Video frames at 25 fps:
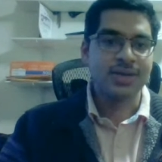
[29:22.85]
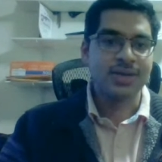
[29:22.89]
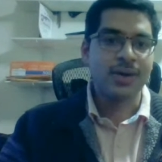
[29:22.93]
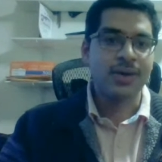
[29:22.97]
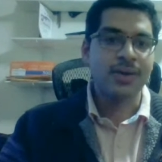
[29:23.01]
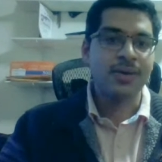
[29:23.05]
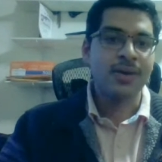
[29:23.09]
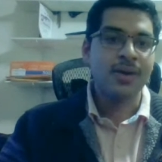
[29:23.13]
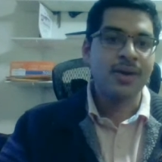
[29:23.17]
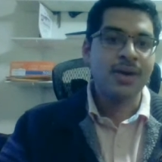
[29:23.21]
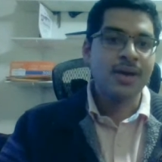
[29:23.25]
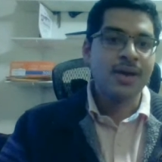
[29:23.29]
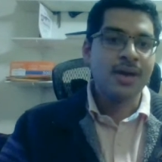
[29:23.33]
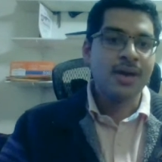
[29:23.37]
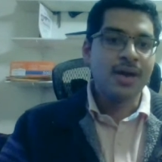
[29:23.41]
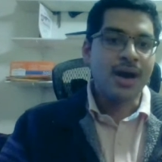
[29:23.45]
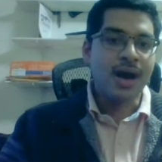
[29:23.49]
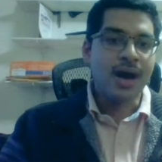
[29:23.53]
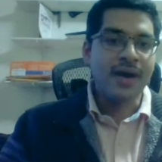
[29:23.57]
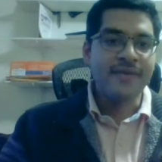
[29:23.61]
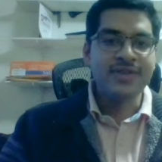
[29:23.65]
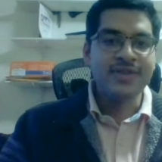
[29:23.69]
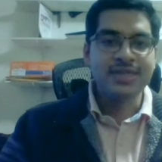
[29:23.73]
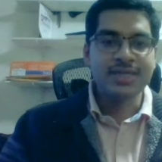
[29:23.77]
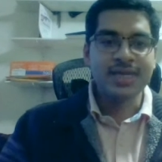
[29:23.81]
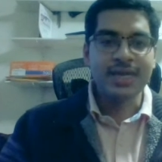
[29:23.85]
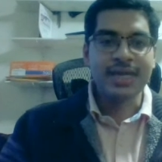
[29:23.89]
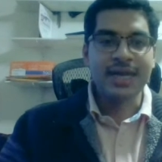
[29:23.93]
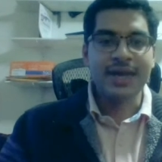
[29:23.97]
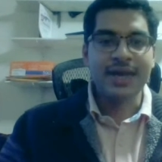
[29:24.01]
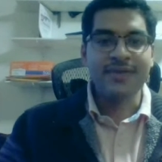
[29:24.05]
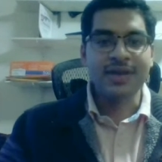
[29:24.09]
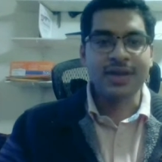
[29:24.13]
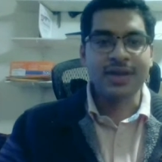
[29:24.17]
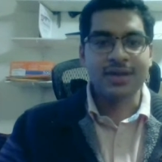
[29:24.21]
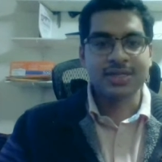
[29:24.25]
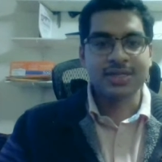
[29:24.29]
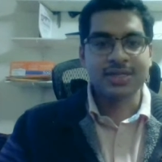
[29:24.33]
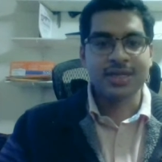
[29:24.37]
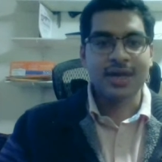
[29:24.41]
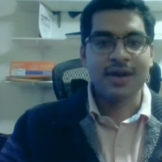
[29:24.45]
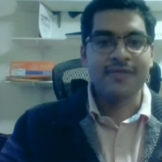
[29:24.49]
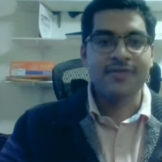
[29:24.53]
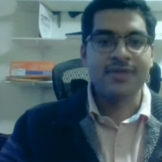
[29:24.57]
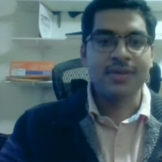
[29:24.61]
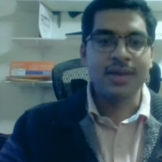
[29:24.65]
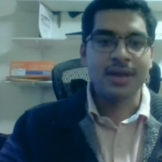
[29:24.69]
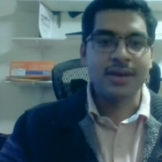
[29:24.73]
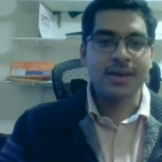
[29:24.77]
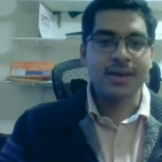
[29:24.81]
So obviously giving
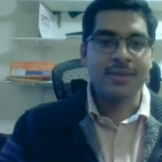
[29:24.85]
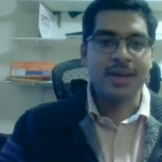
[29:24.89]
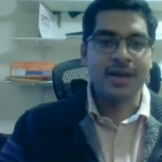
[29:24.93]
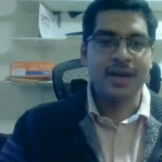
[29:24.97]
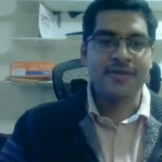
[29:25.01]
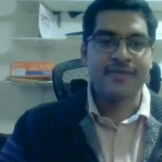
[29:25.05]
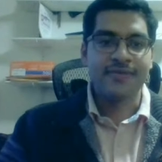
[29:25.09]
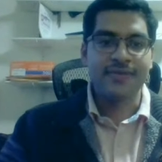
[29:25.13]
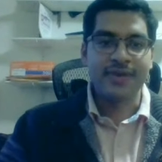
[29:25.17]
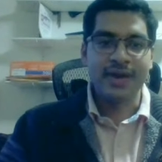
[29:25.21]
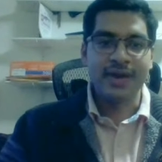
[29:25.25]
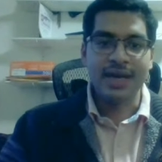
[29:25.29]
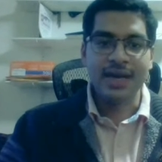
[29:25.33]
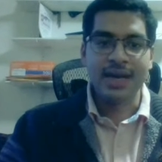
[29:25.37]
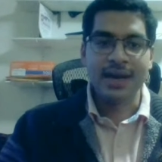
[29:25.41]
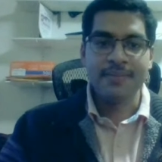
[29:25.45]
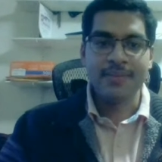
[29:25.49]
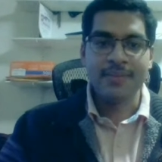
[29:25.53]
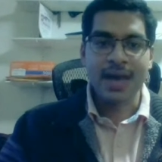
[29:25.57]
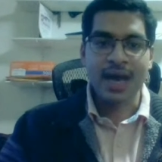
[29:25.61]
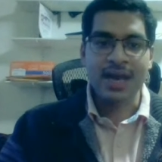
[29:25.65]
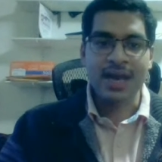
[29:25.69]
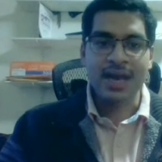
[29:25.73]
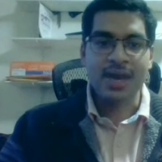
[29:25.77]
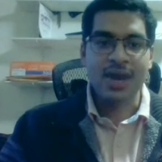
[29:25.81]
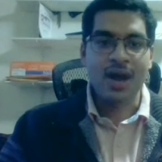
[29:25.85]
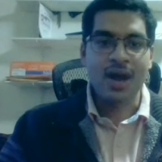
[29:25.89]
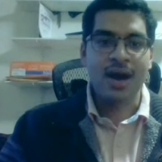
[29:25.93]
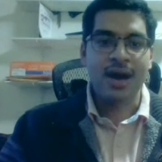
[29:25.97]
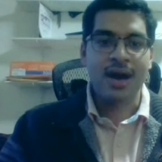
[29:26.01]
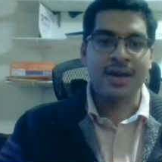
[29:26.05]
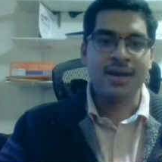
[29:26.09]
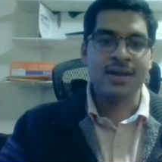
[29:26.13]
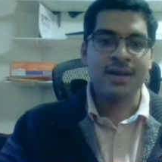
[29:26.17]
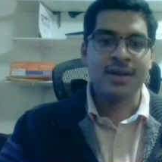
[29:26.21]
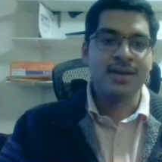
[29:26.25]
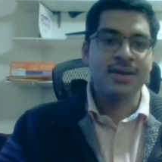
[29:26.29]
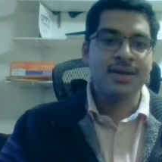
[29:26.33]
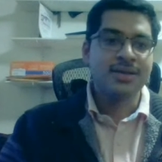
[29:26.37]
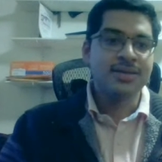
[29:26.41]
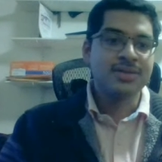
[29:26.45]
yourself a little bit of freedom and not